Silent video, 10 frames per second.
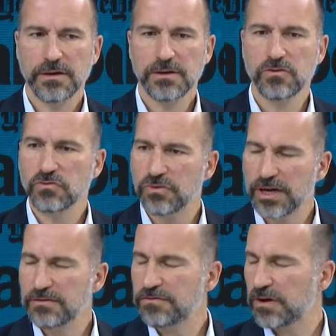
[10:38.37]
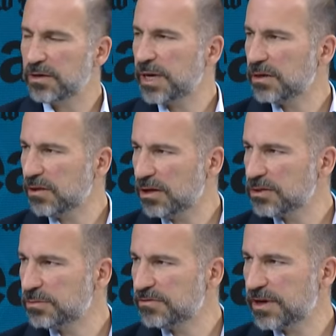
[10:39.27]
great fundamental
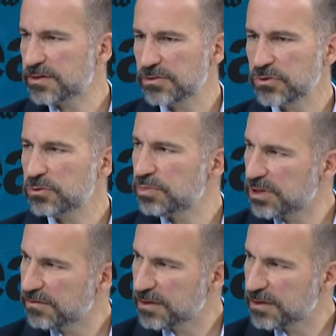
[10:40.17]
long-term investors who believe